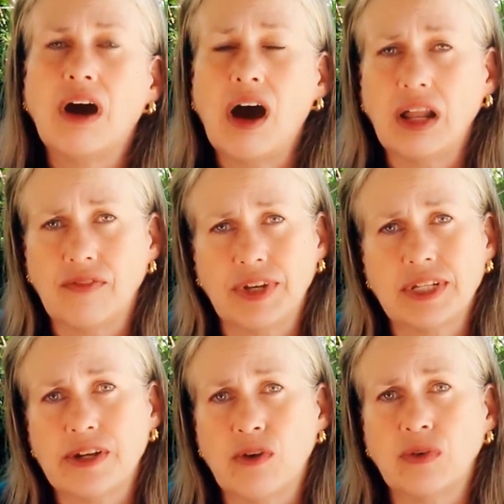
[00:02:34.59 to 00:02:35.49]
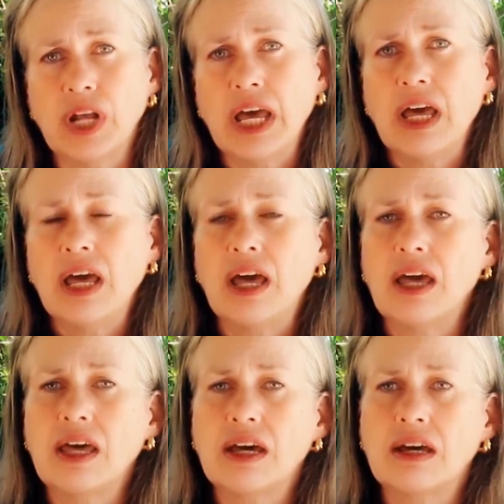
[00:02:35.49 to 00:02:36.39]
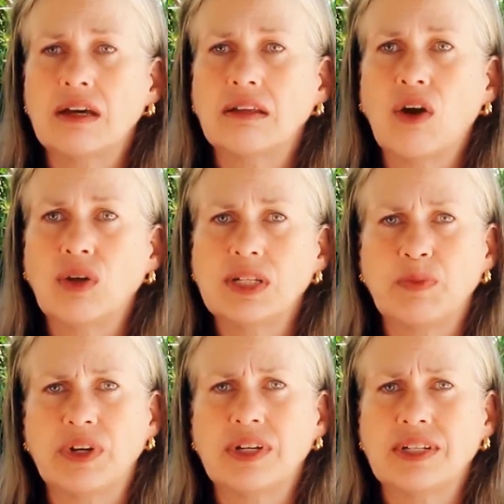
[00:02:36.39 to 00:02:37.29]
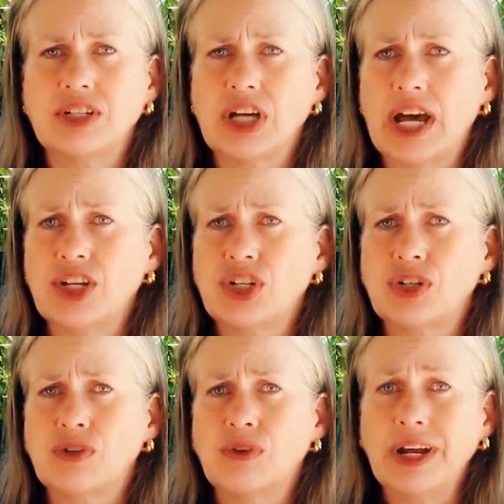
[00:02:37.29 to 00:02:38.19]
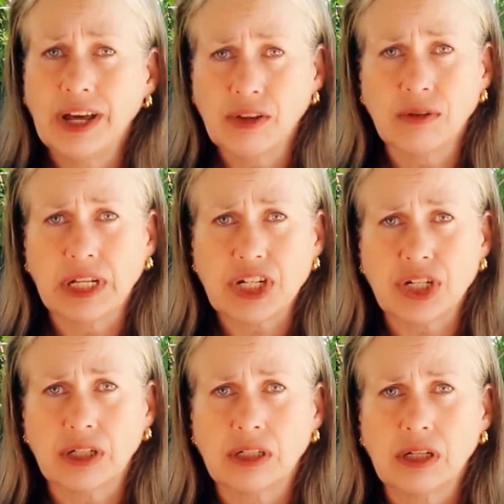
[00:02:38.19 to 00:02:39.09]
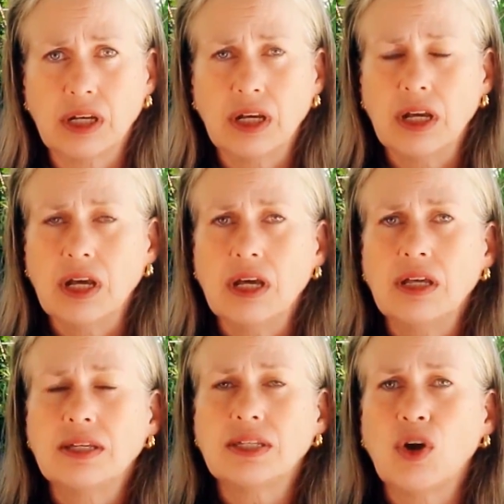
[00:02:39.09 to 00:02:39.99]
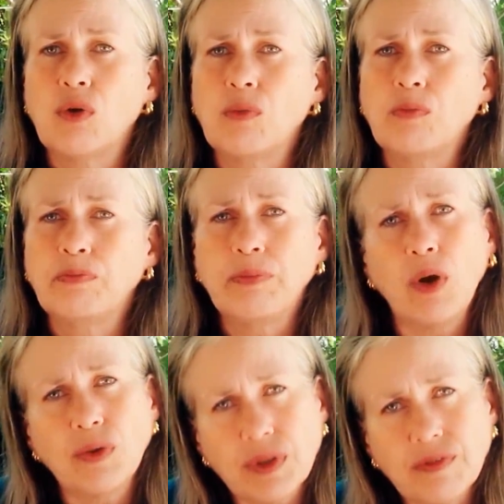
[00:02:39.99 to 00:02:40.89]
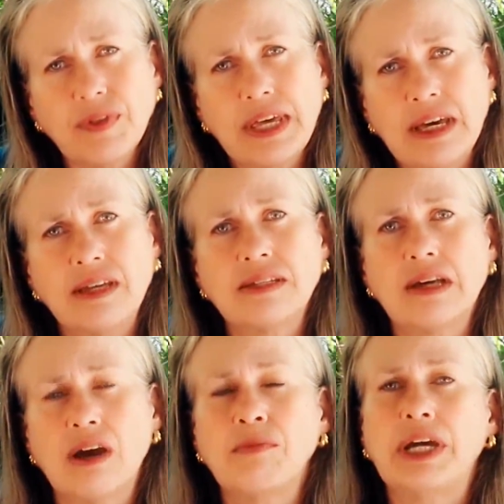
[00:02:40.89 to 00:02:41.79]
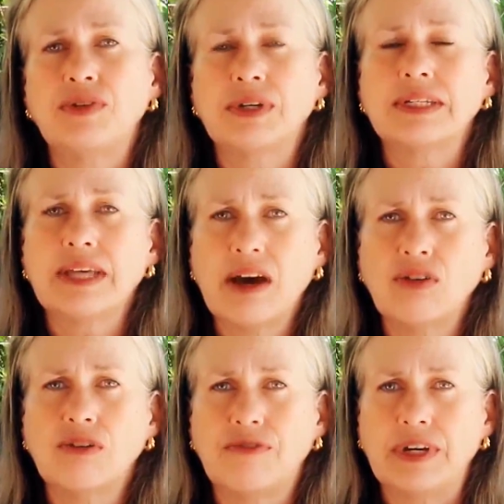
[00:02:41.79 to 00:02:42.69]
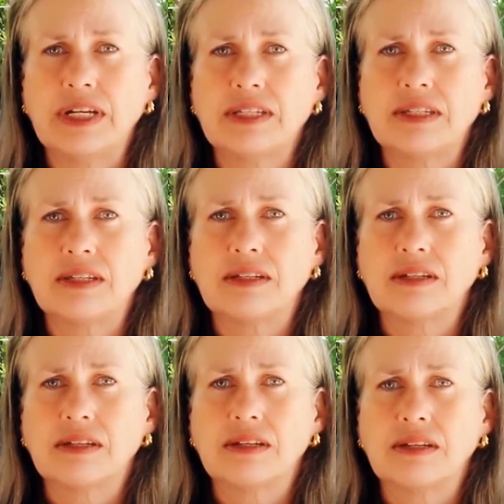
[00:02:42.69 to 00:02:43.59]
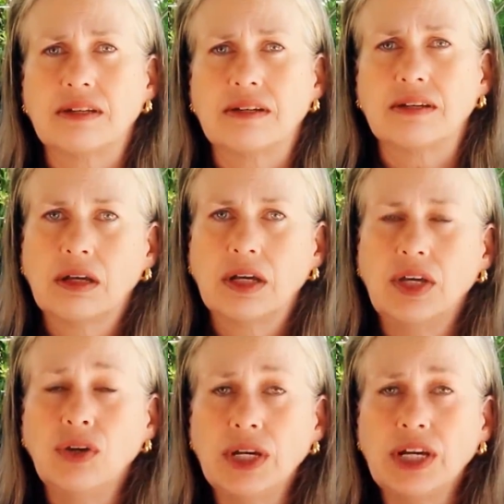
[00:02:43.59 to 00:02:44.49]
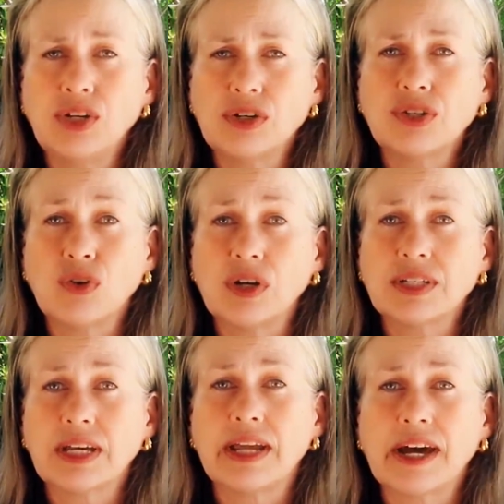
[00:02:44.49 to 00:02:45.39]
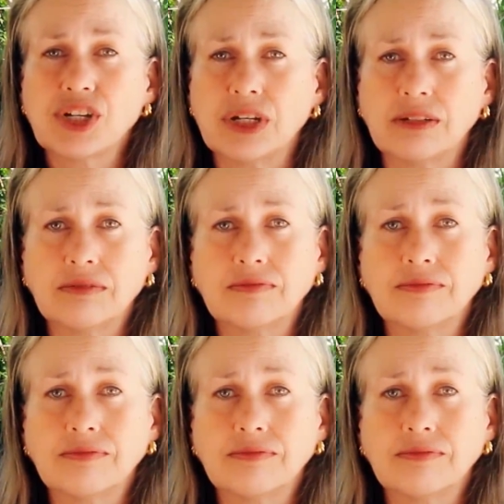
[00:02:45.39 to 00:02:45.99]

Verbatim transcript: all of its own, and Holy Spirit is attached to another religion. So both of these are matrix counterfeits. You need your source connection.